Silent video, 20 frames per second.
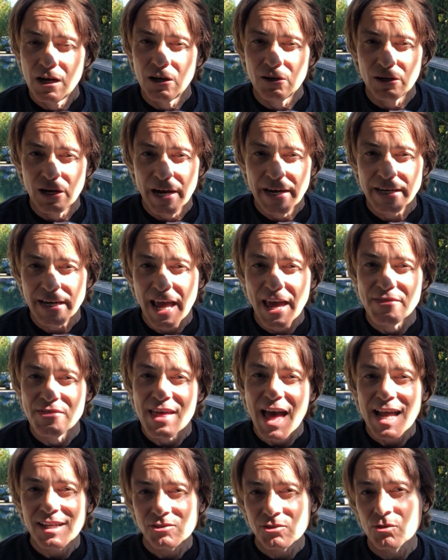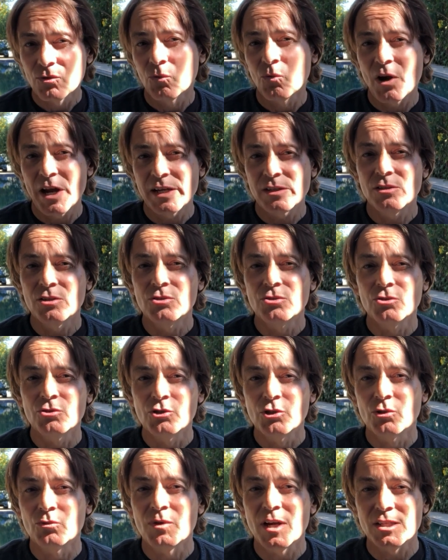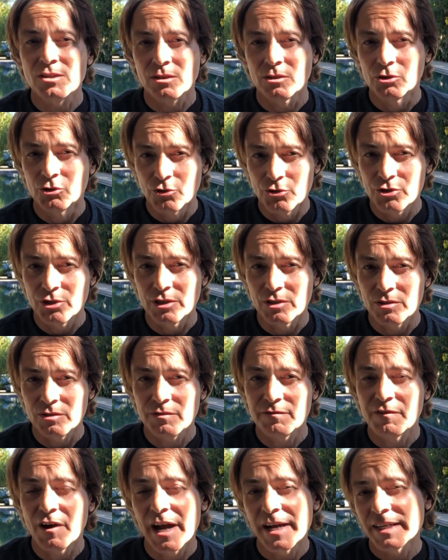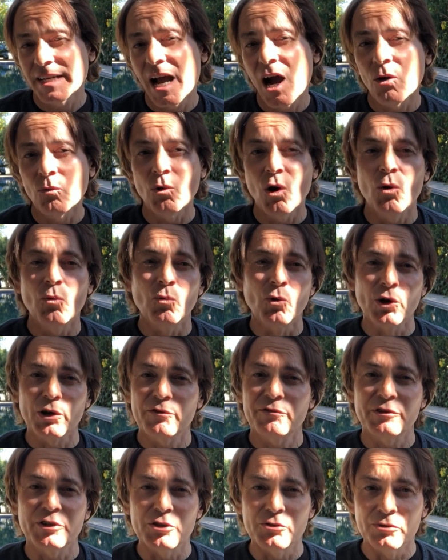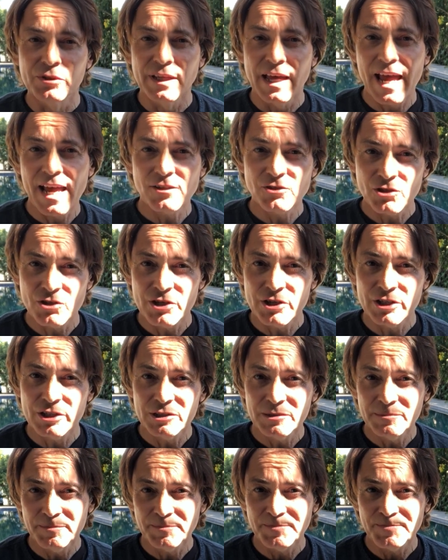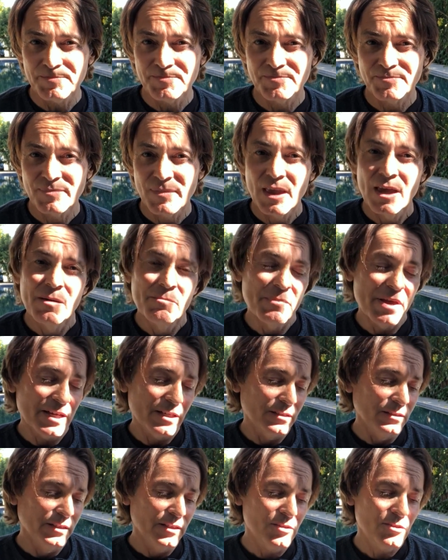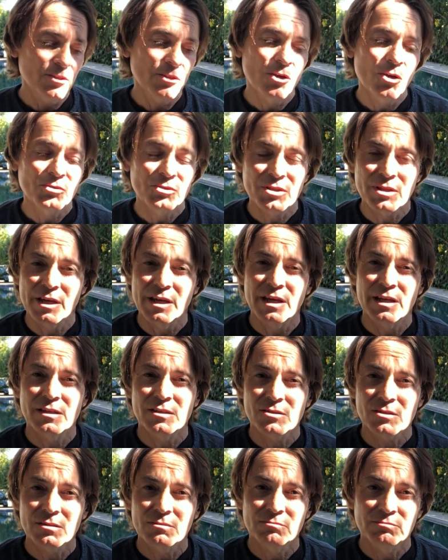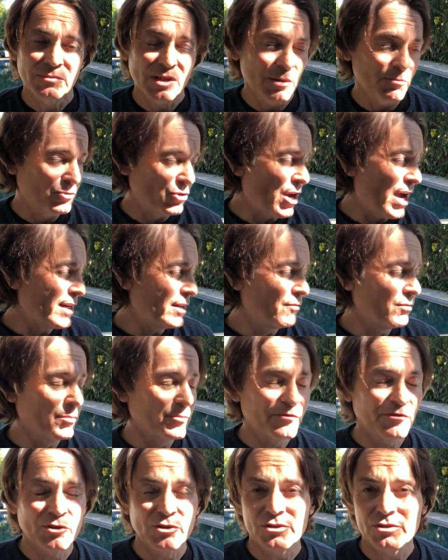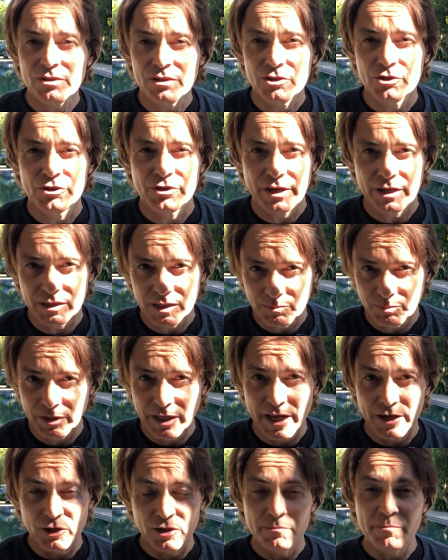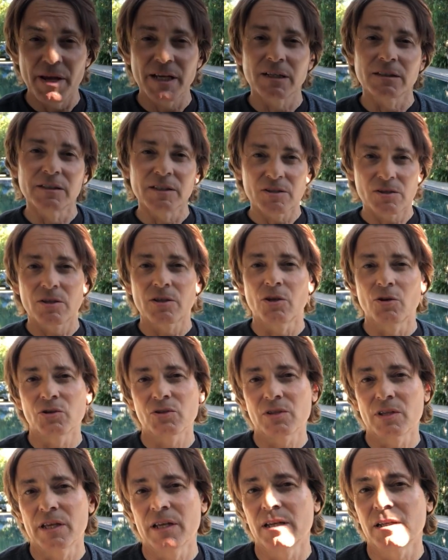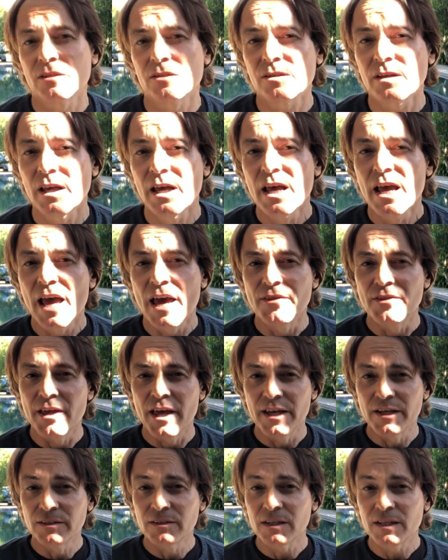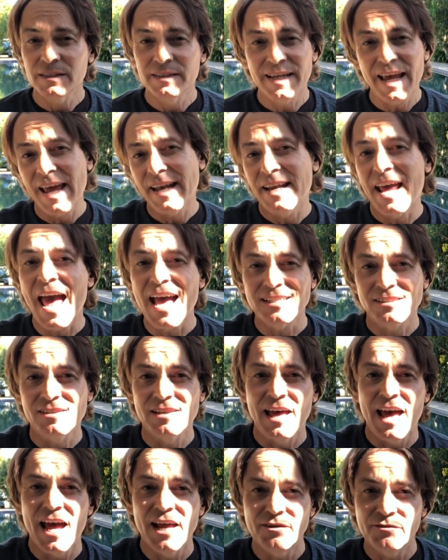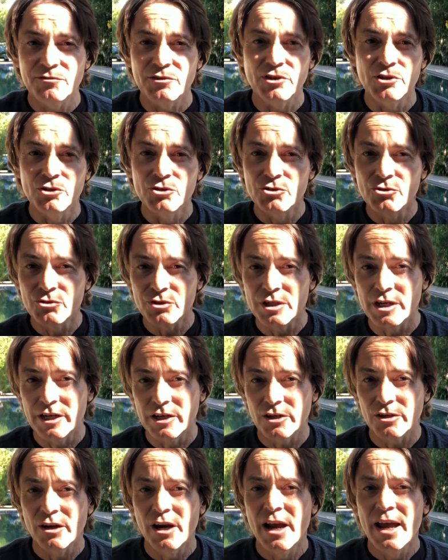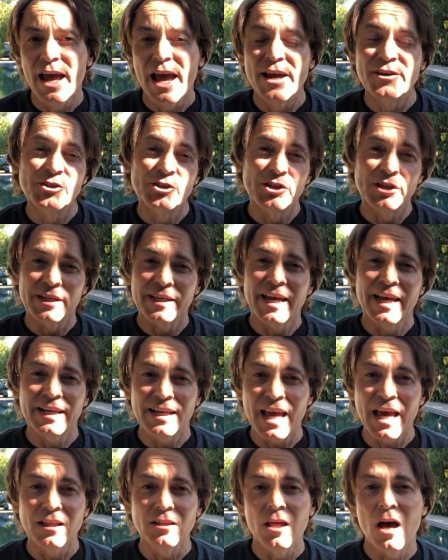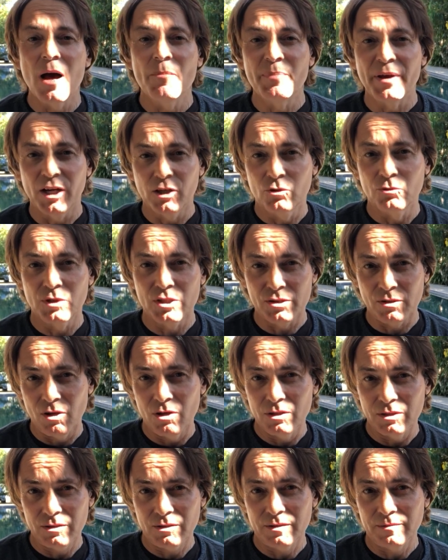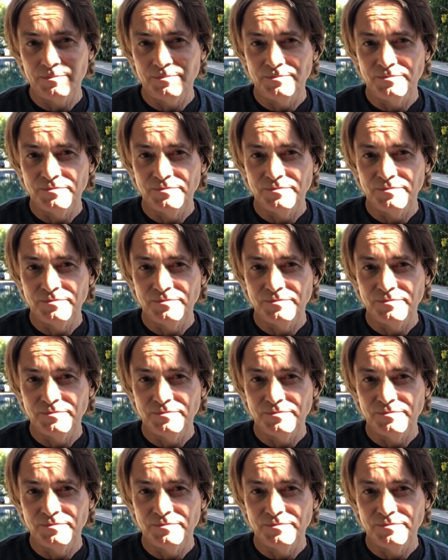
all right? And that's the way to do your resolutions. Find out what worked for you last year, make a list of those things, keep track of them first in your daily planner, make a list of those things, and then 10x that for the new year, and you're gonna get a lot better results.